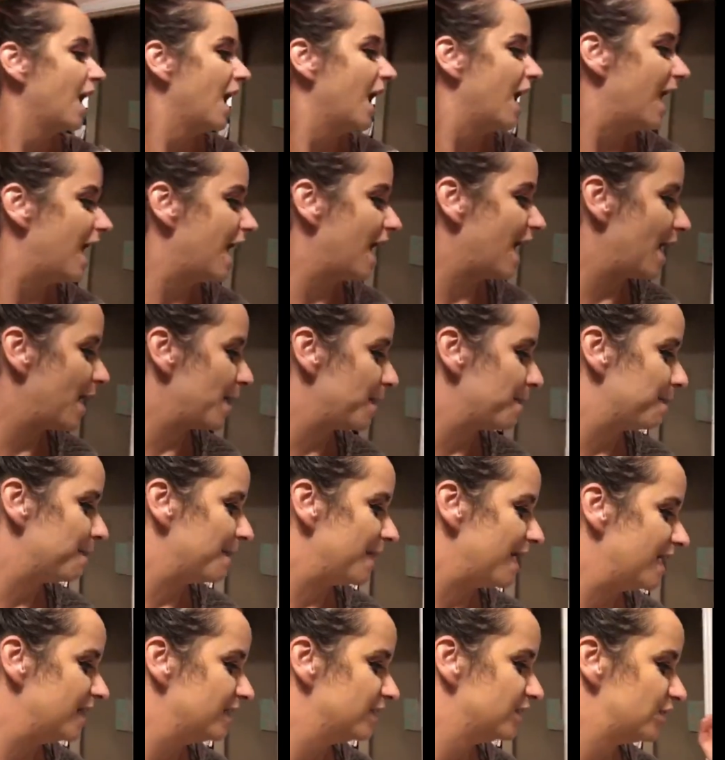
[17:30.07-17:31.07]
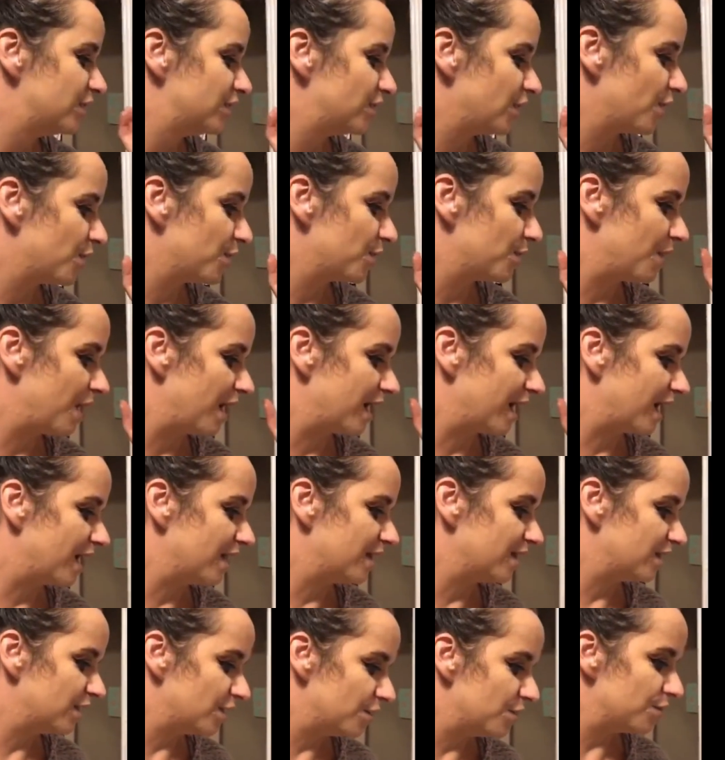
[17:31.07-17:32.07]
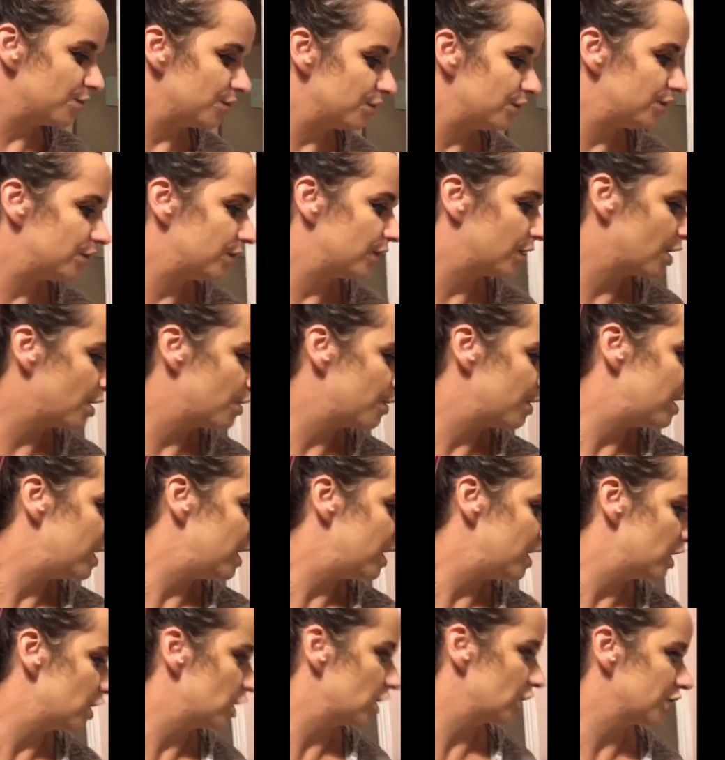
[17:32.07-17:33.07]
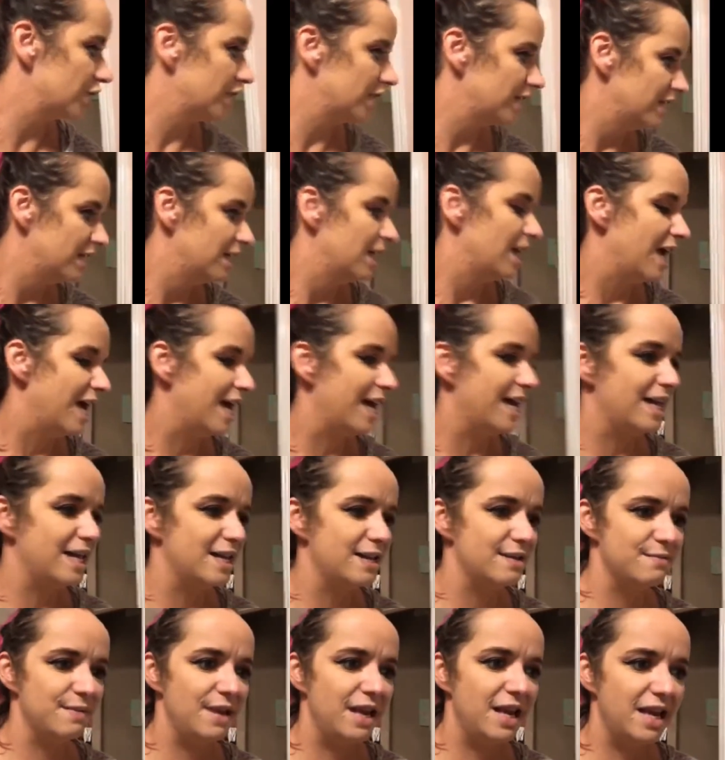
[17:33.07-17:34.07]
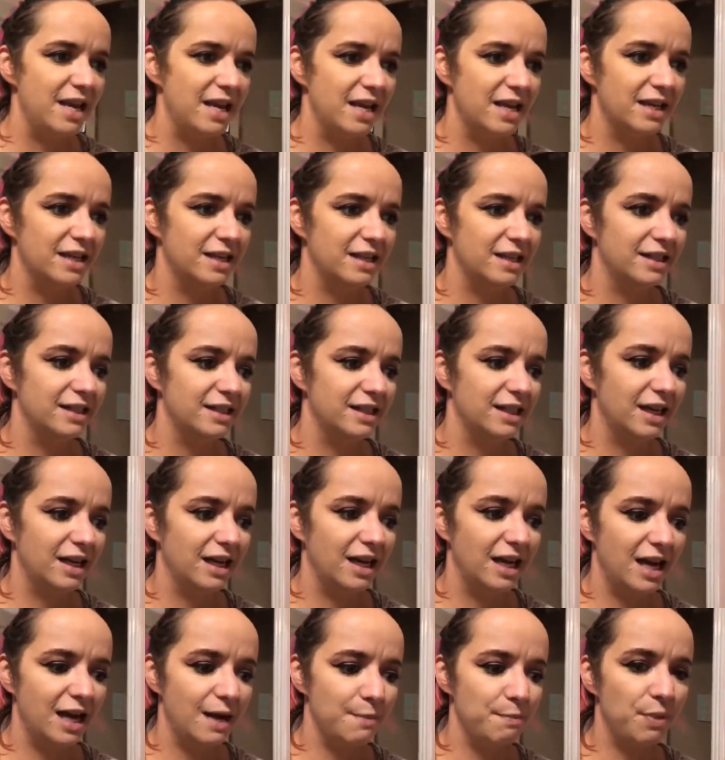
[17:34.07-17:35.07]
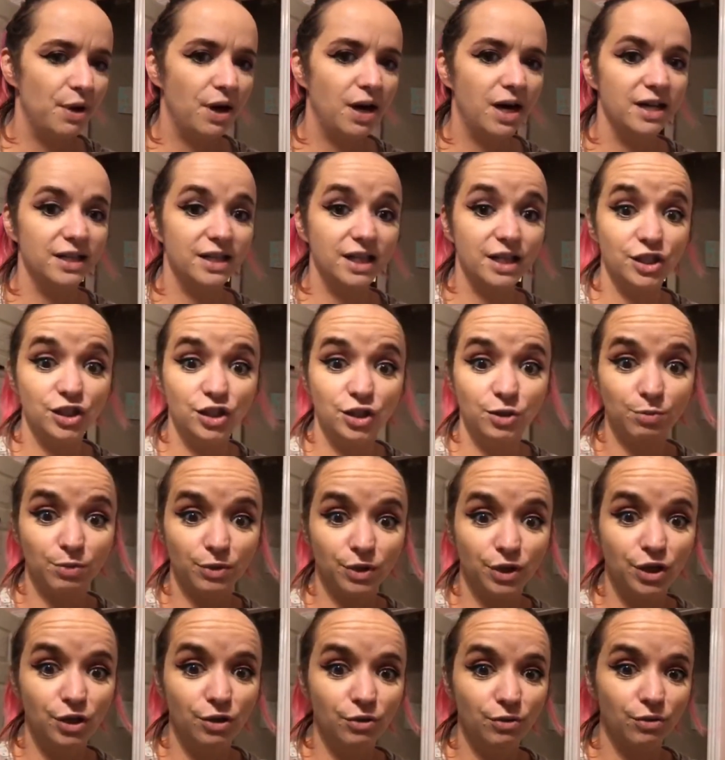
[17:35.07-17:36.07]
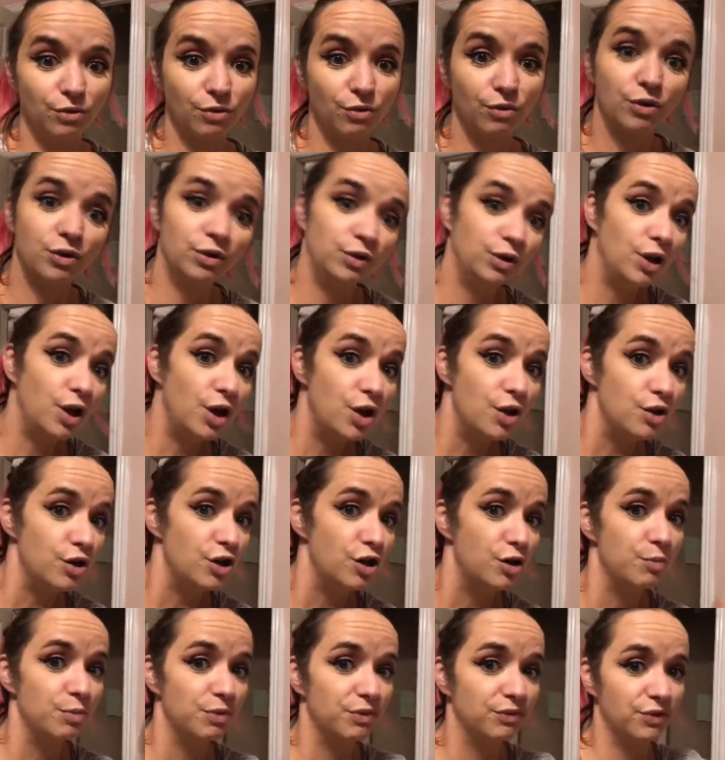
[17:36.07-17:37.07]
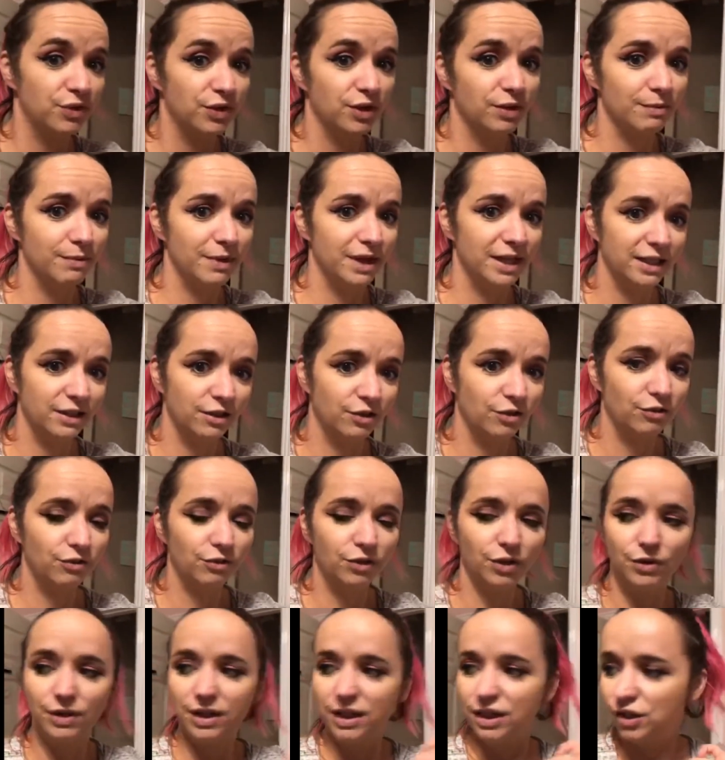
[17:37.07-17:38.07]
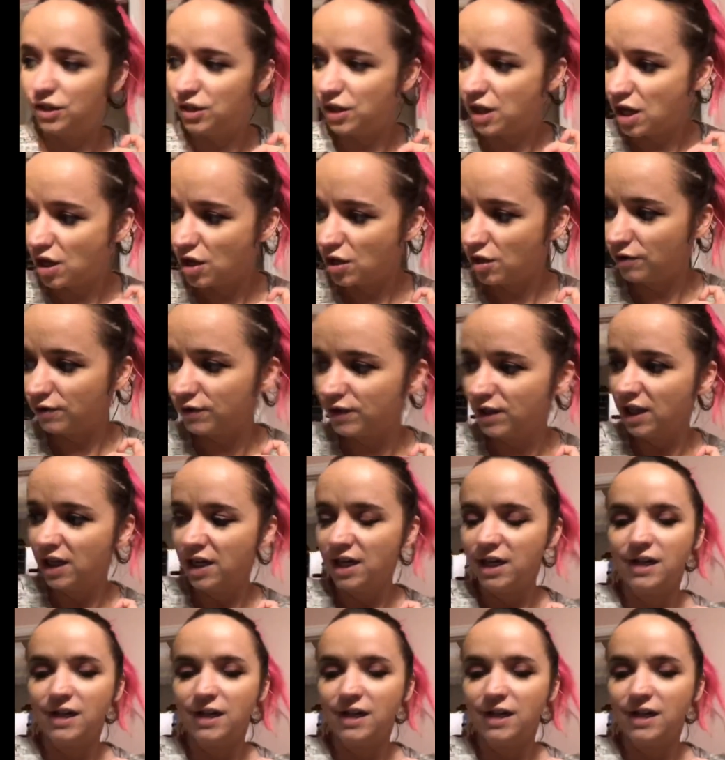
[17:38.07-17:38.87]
And so I got those to go here. And I bought a super cute little globe for my little floating shelves.